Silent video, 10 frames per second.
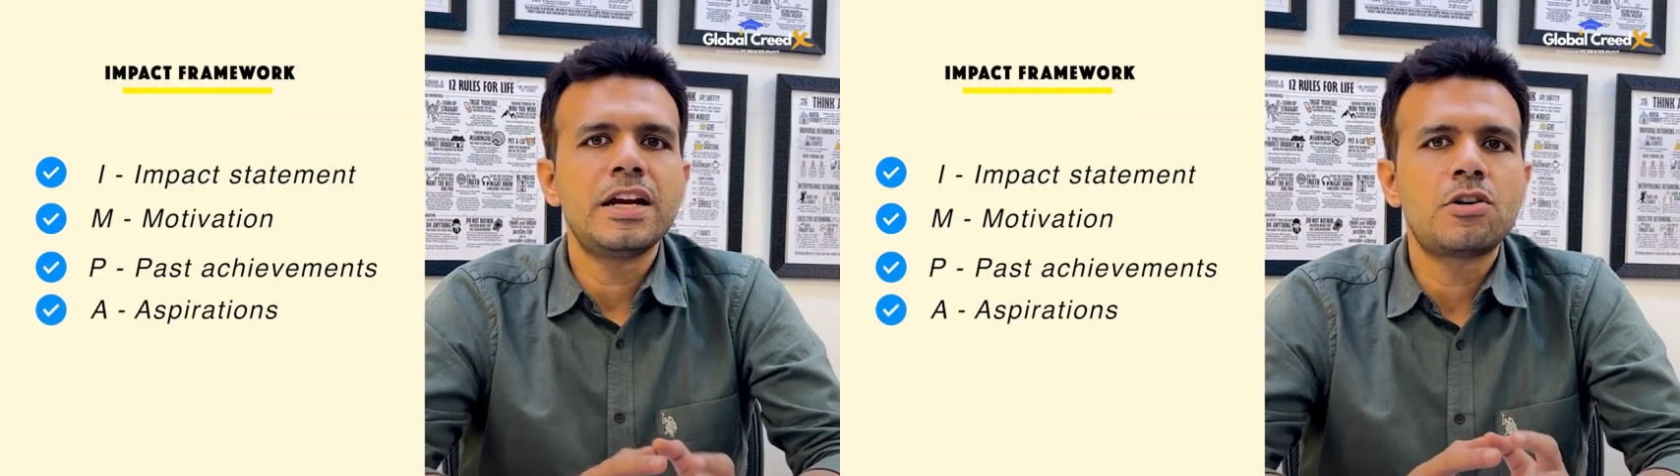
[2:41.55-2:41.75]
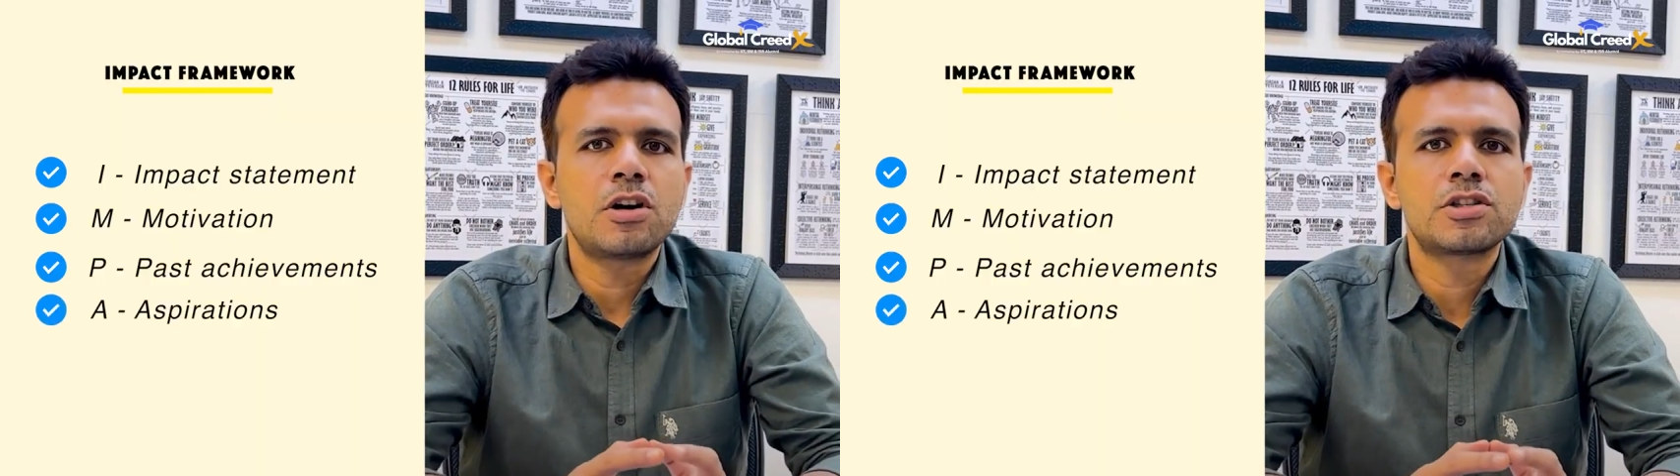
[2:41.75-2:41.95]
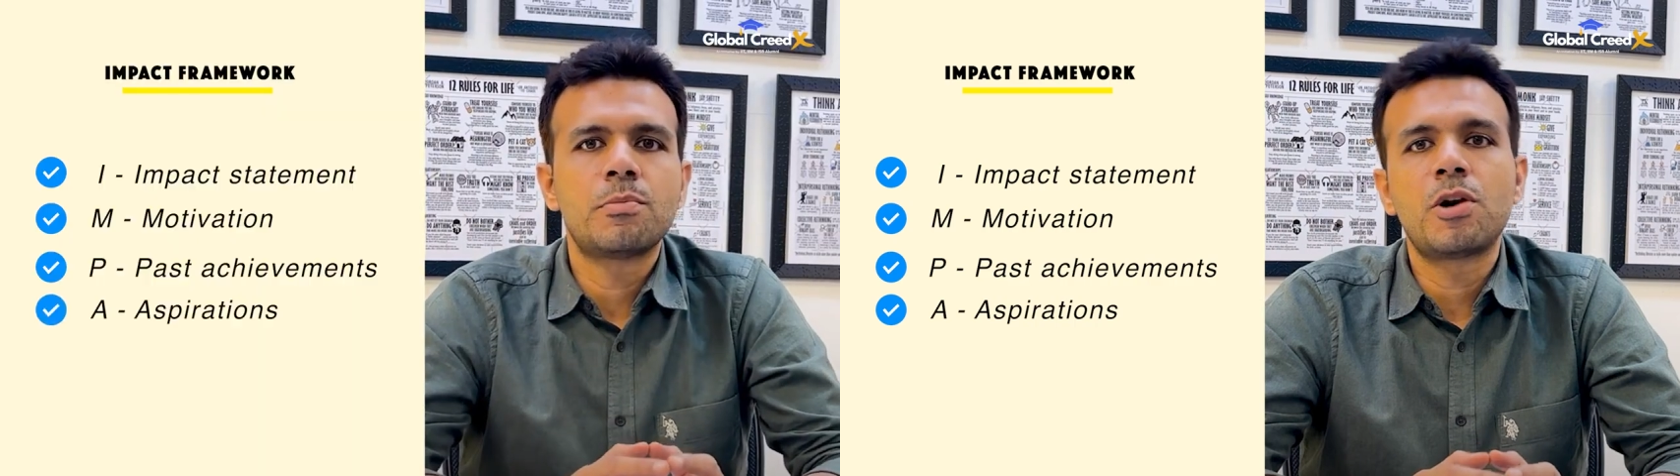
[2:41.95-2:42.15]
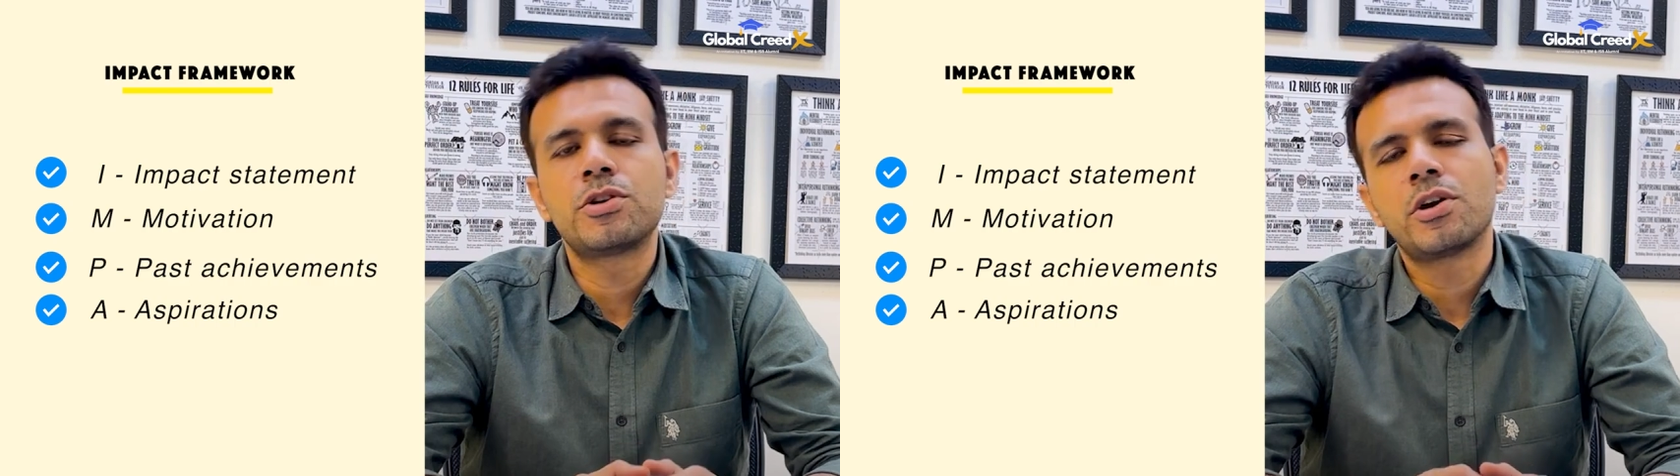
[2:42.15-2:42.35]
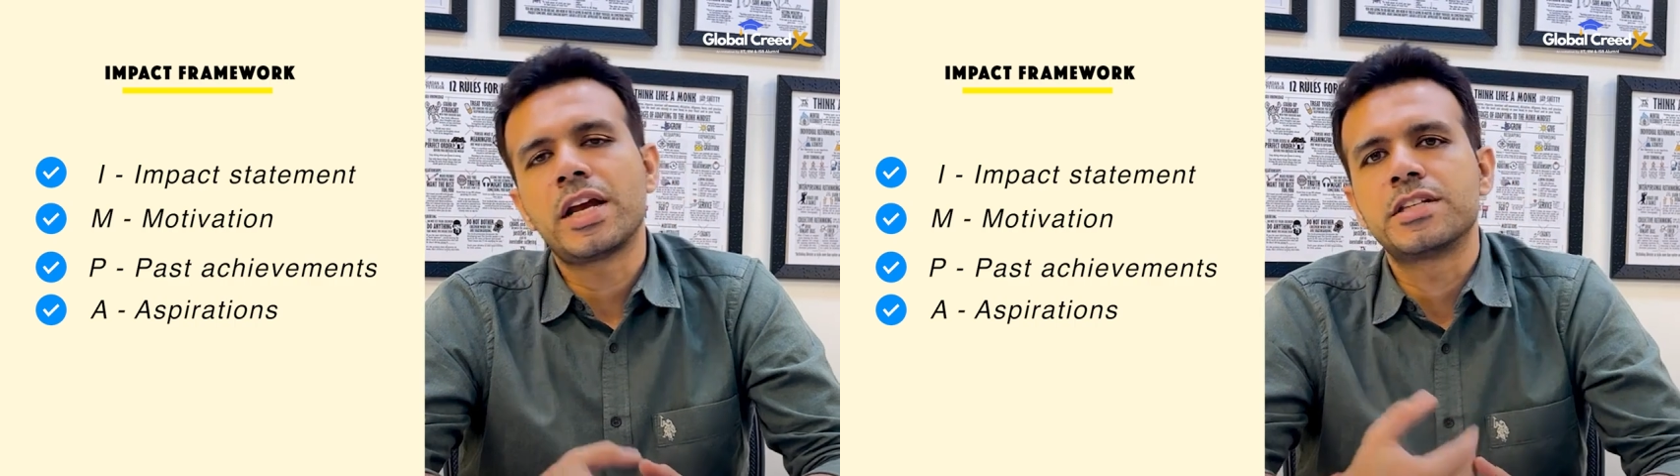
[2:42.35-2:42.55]
talks about
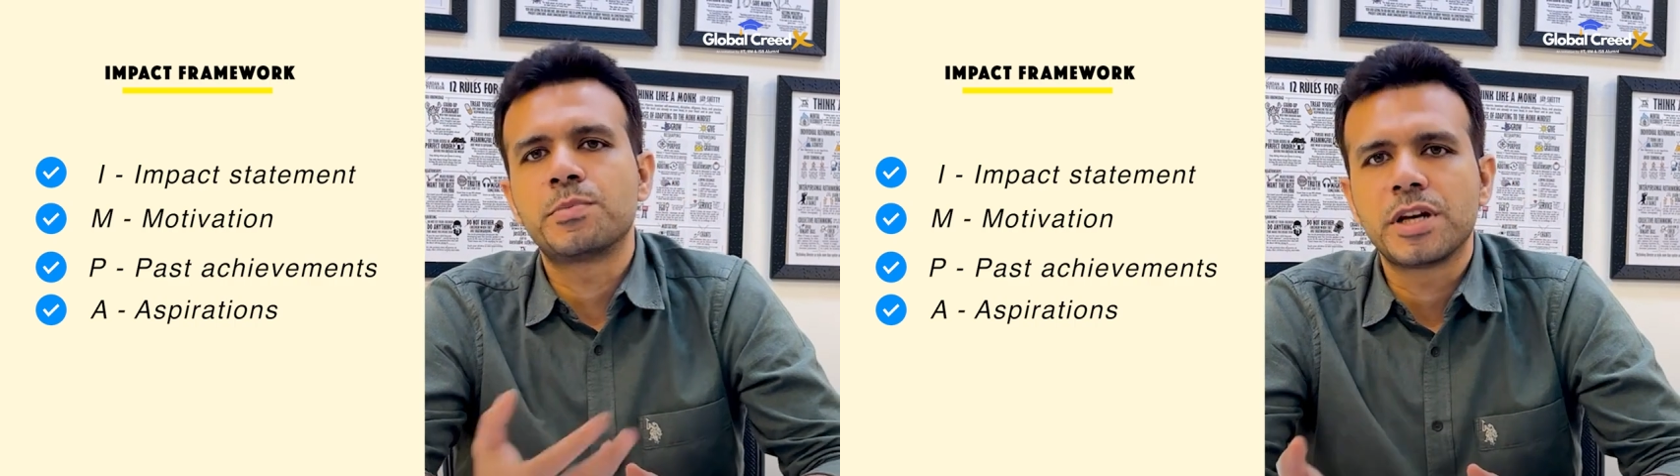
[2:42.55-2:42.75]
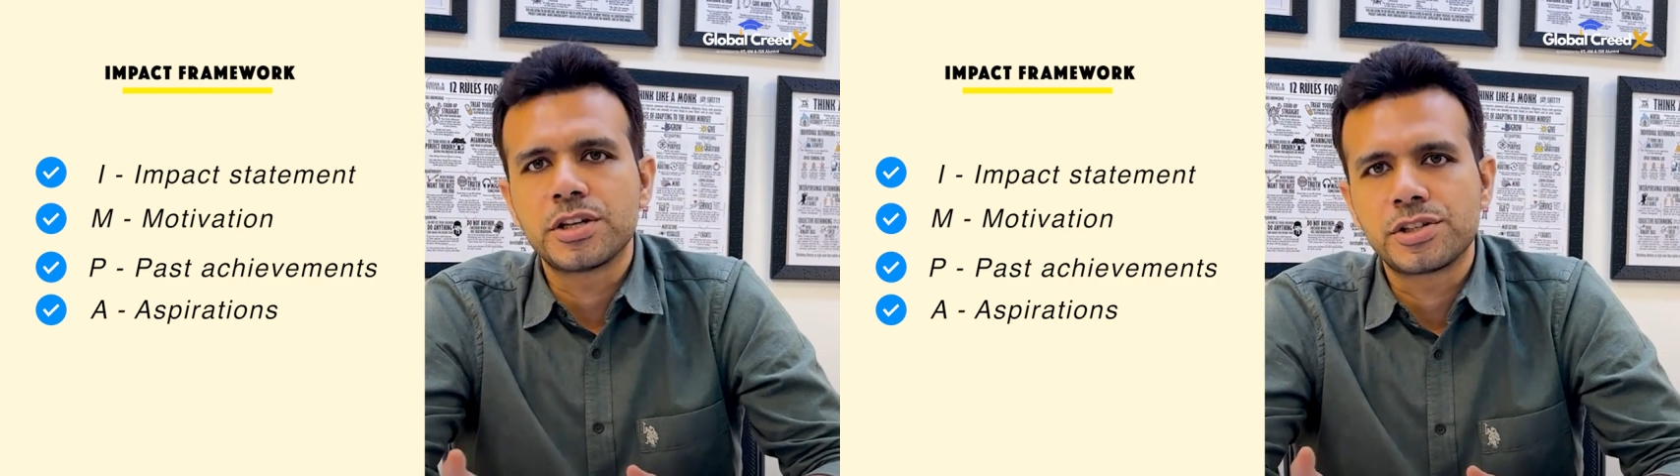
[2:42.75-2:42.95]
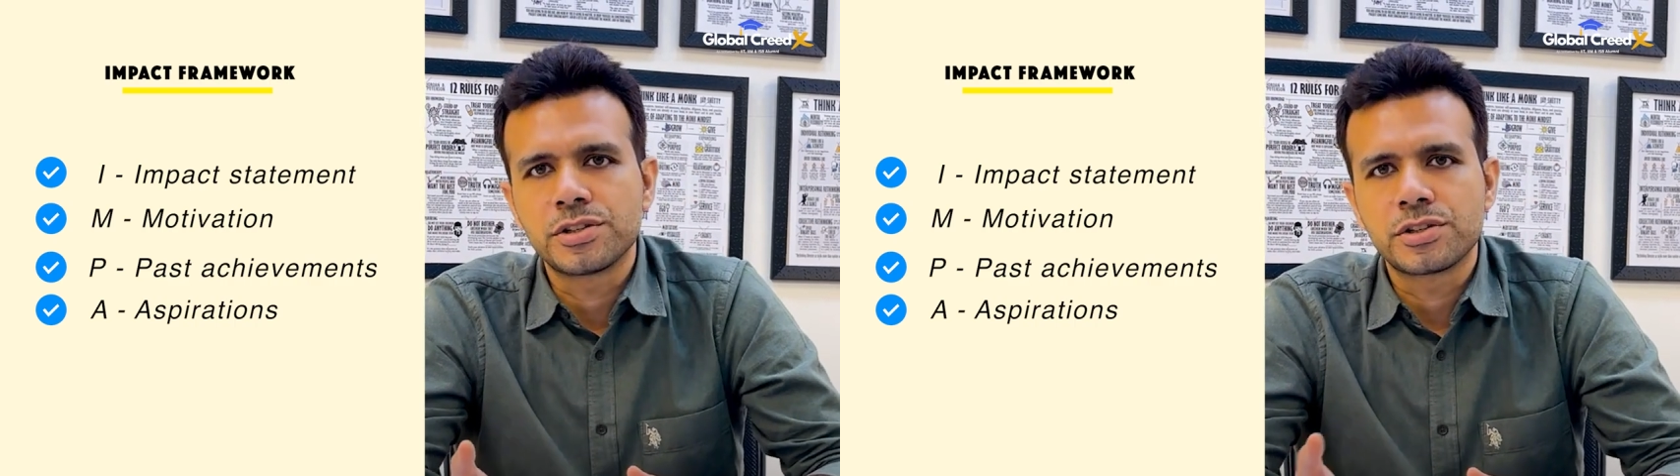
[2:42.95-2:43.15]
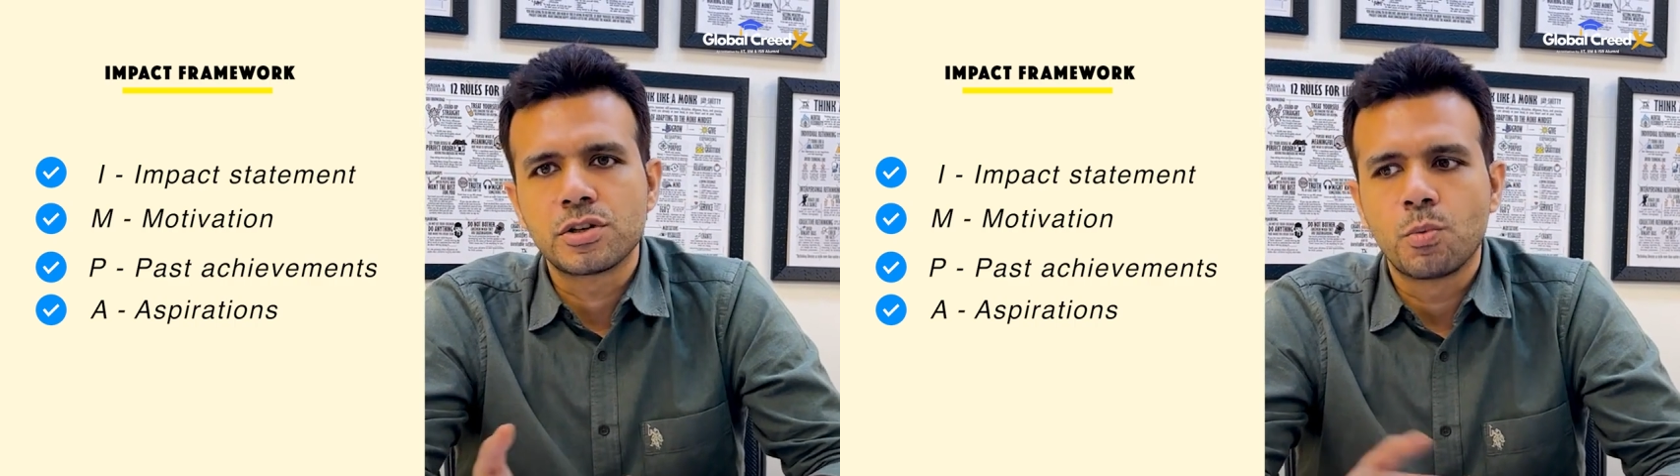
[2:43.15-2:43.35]
your aspirations.